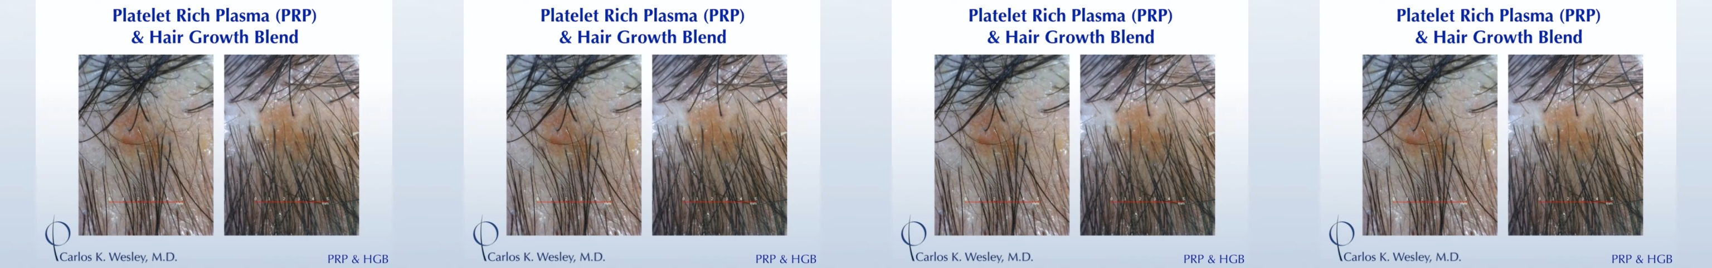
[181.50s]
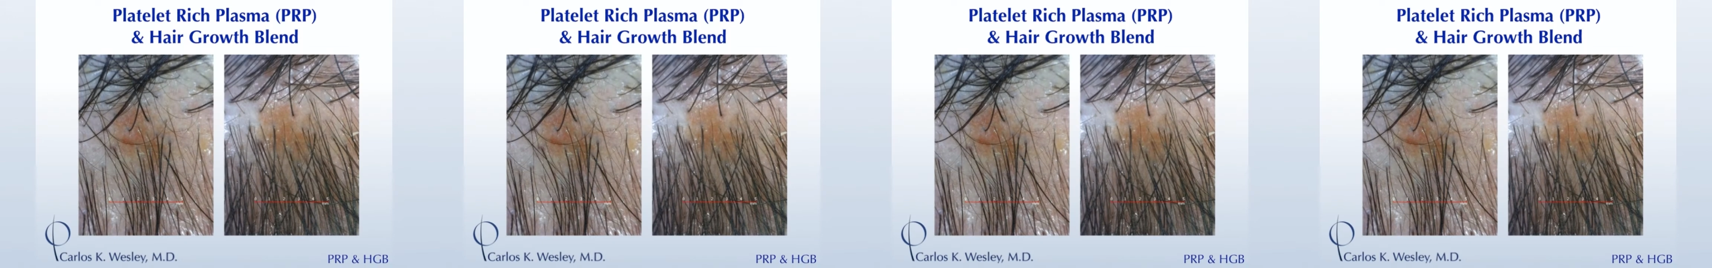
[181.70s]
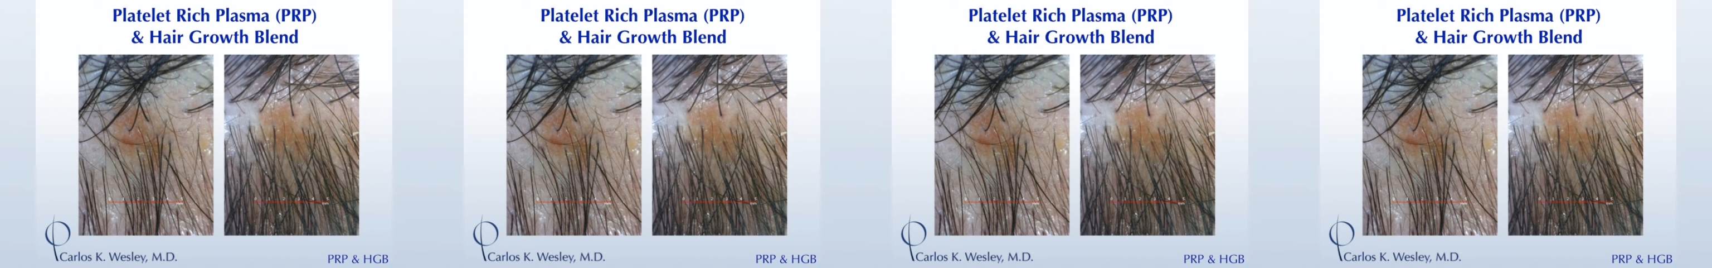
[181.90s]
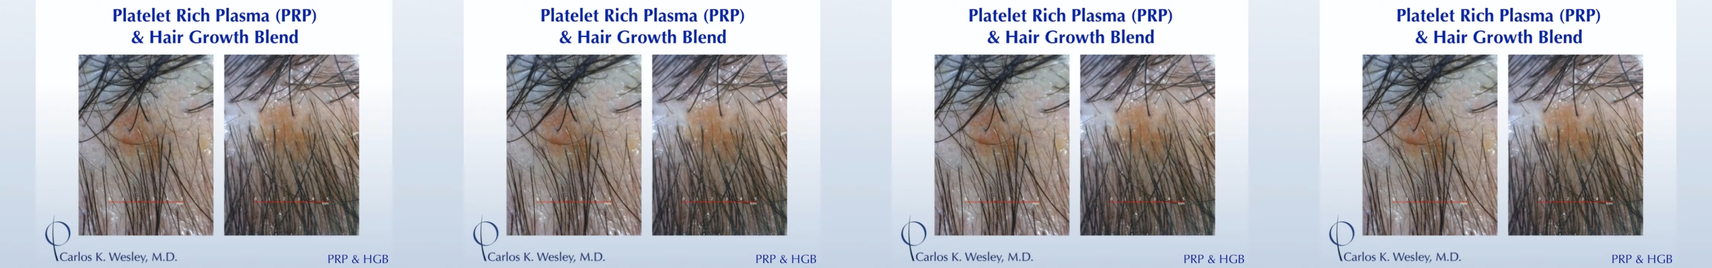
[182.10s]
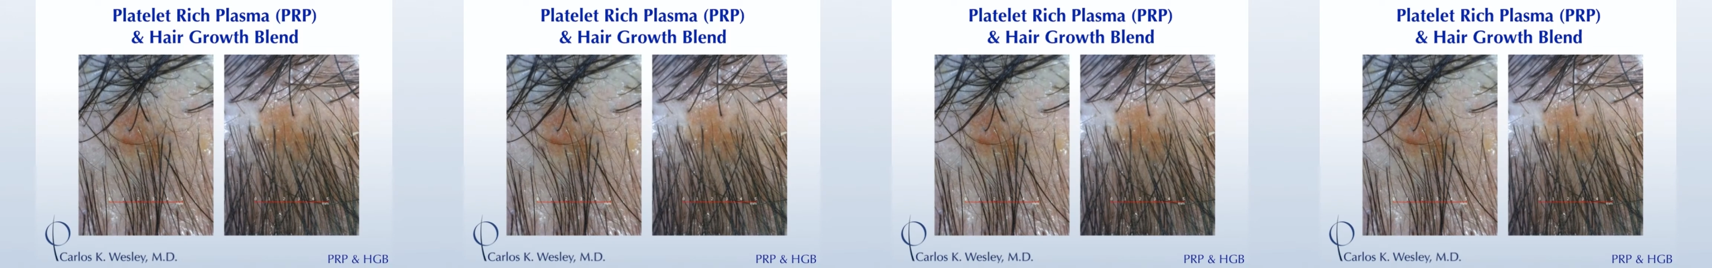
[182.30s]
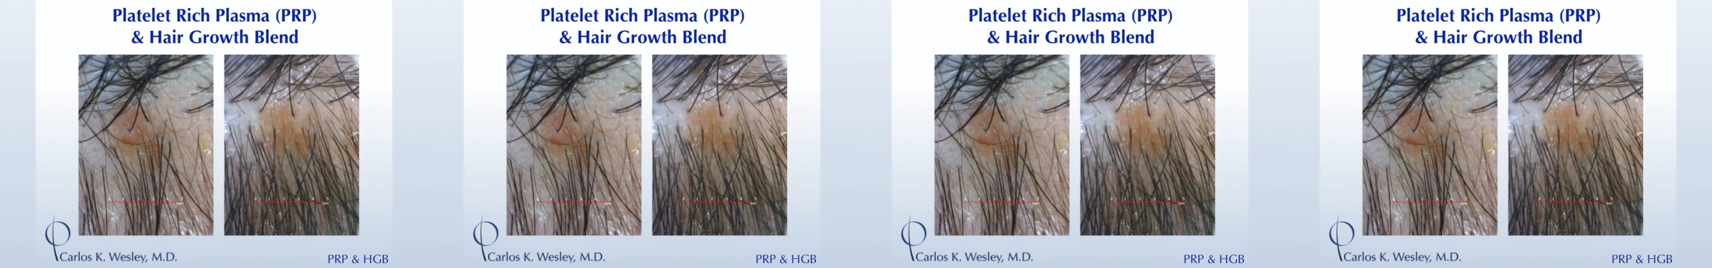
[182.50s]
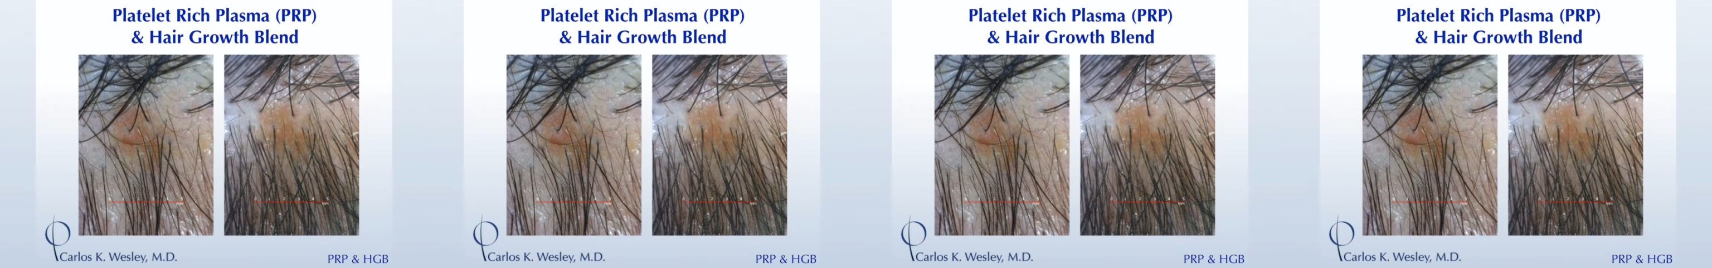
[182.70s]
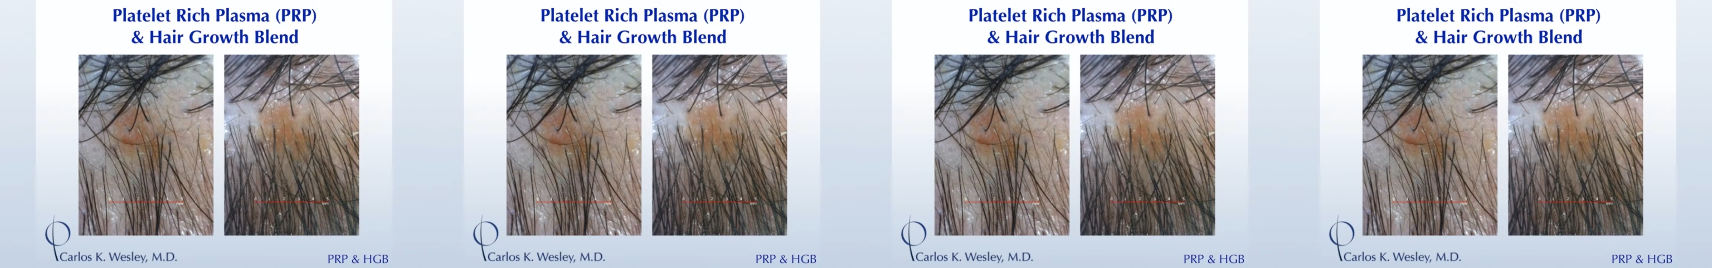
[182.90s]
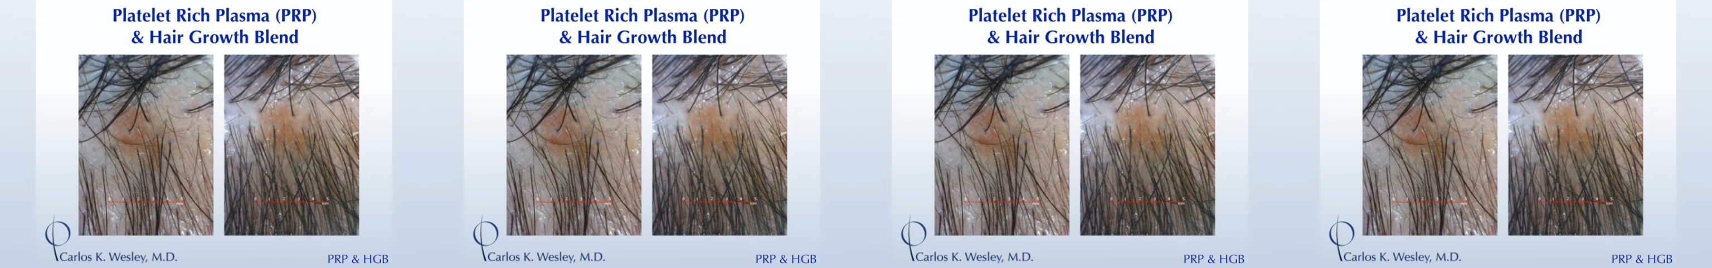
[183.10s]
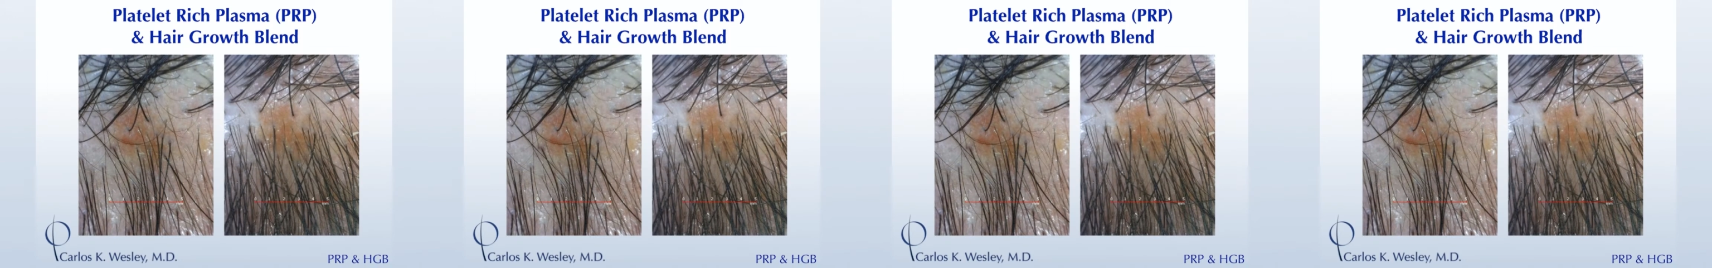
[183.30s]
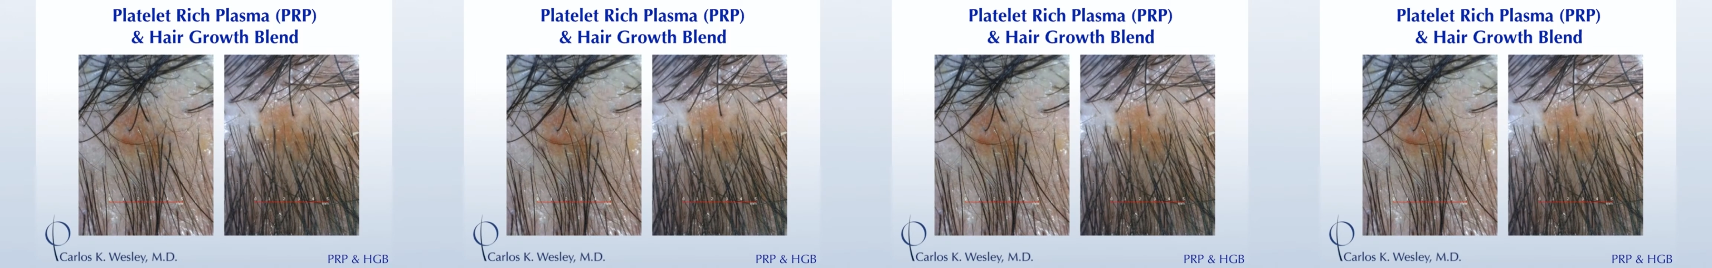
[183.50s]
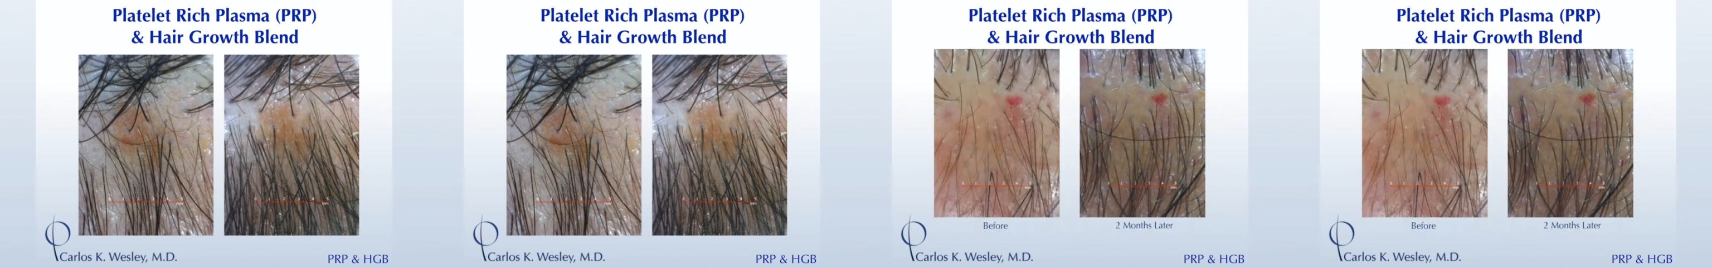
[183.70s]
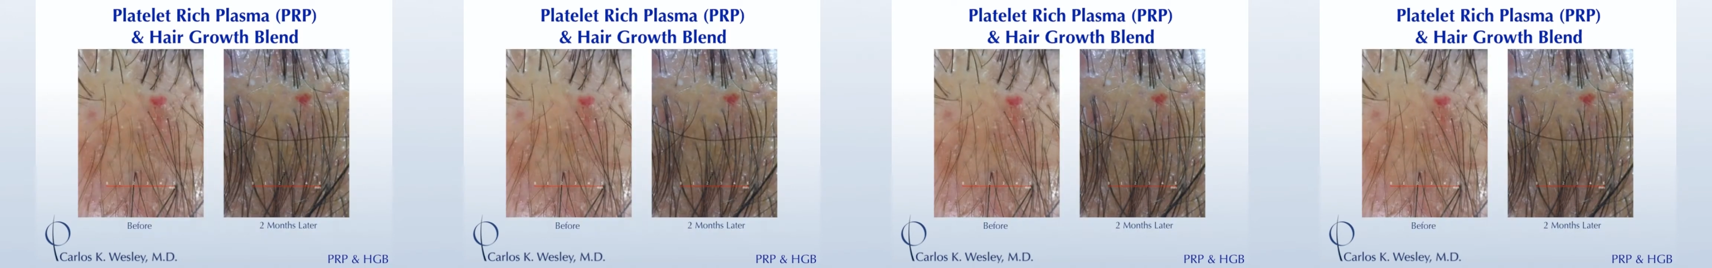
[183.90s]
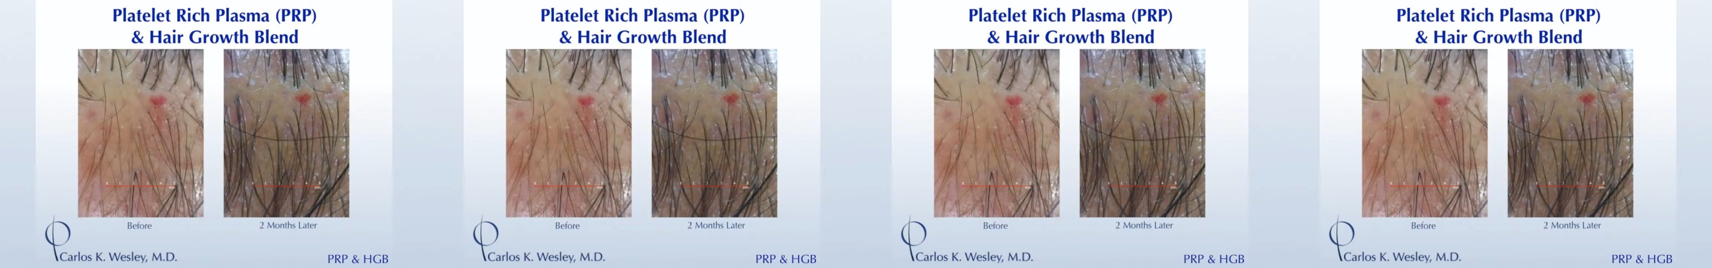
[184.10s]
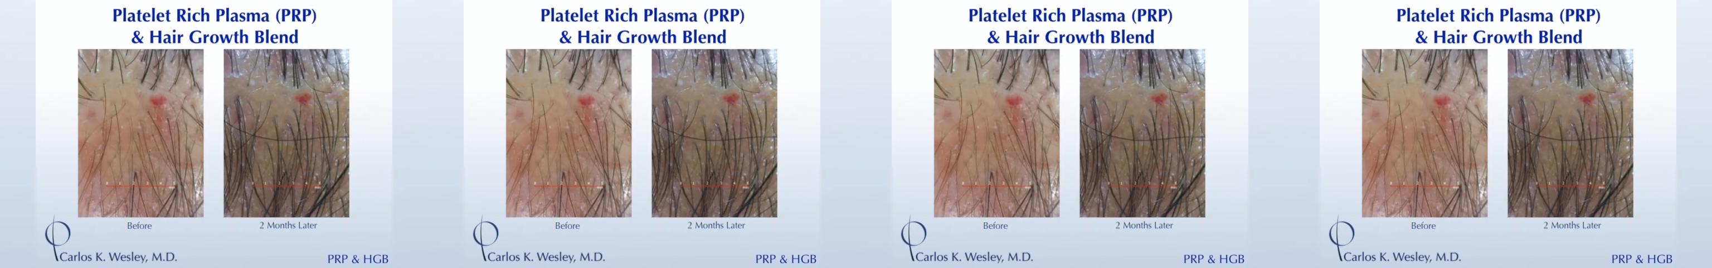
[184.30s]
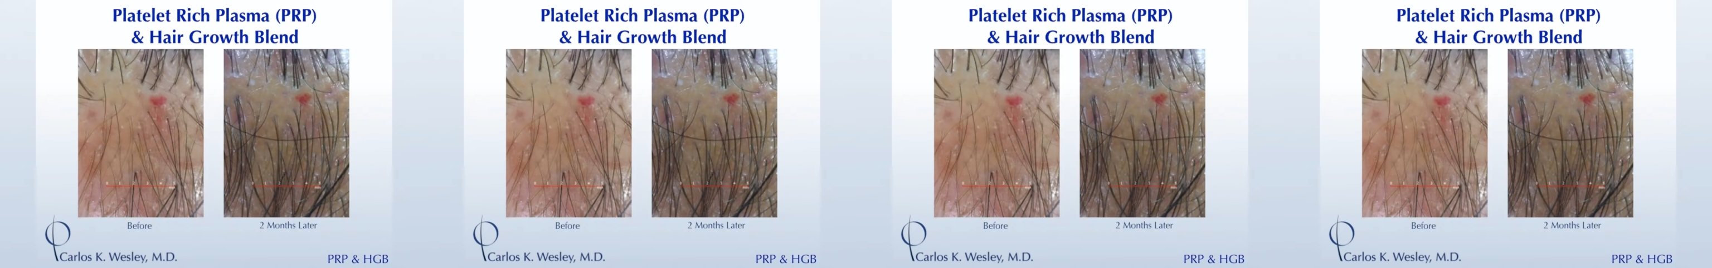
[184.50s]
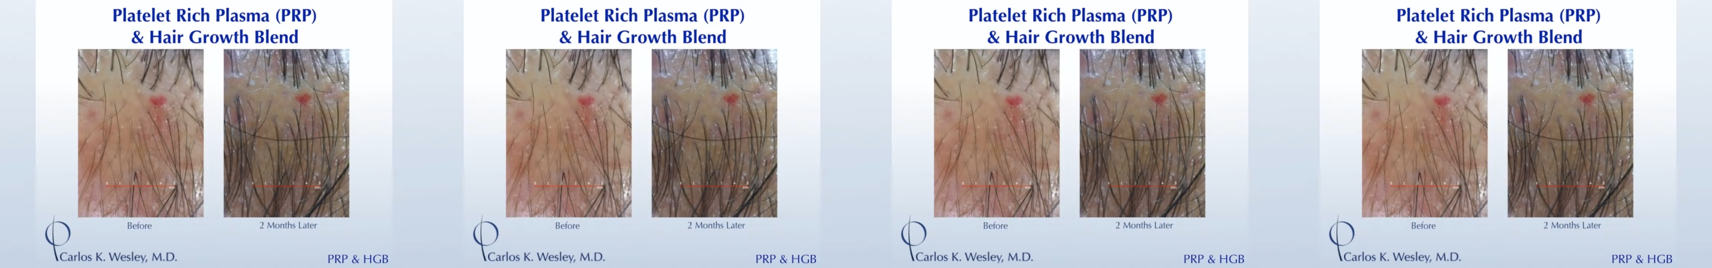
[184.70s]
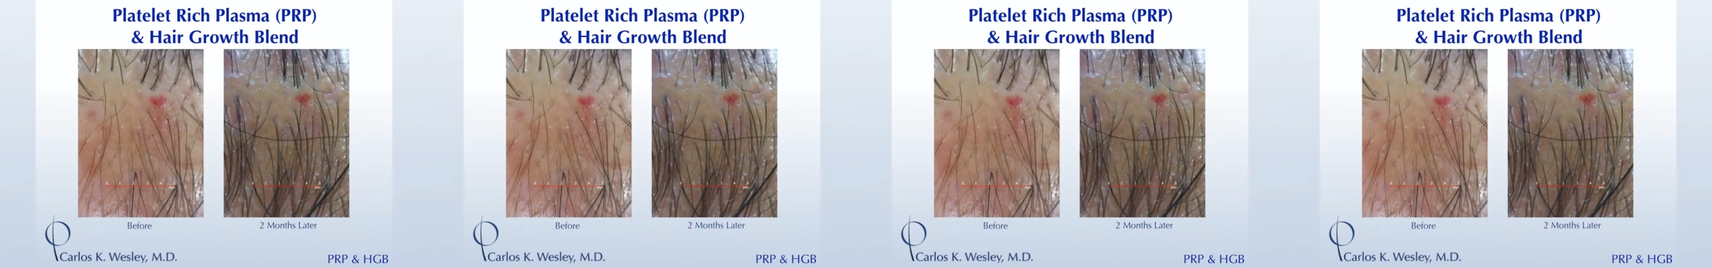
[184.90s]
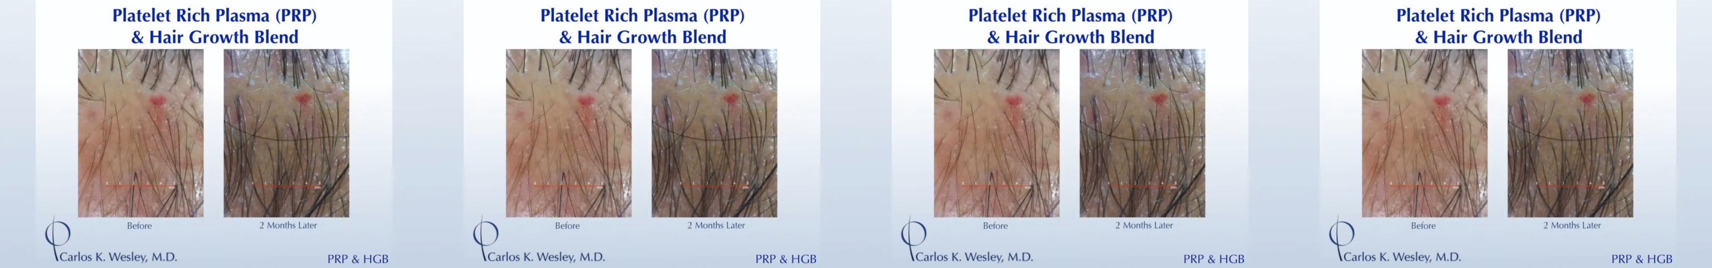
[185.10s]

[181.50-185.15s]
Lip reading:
[unreadable: no face in view]